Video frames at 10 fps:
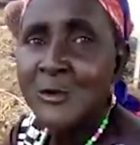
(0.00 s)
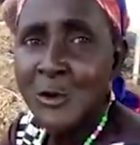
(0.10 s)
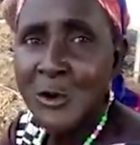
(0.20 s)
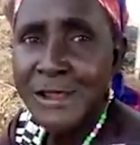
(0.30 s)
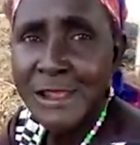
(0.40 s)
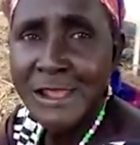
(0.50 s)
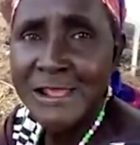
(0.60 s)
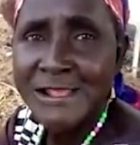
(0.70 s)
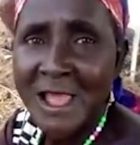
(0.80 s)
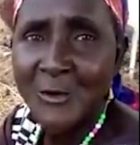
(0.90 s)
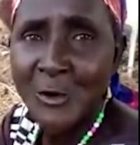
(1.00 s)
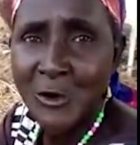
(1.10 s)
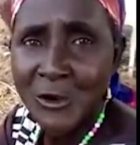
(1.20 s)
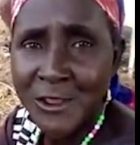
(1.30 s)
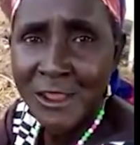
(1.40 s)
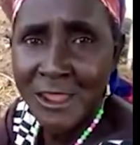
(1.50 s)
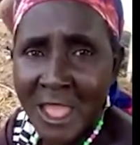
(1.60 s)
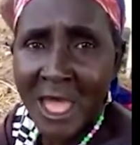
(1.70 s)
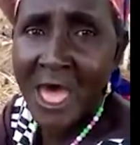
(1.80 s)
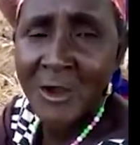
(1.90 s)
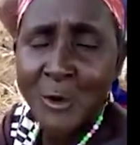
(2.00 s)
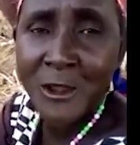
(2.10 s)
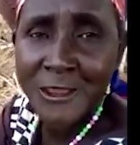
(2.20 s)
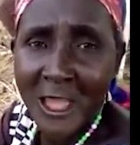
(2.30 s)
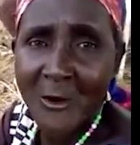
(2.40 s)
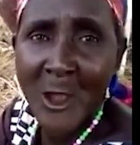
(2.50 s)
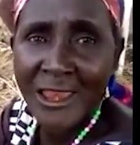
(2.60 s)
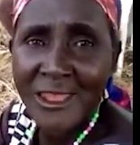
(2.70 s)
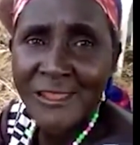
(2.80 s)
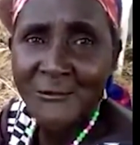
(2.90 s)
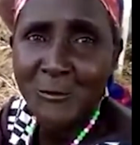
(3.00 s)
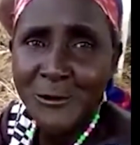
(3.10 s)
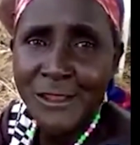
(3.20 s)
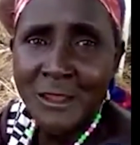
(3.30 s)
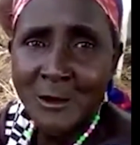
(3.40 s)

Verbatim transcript: Grocery is a glory. I'm glory. I want to give us.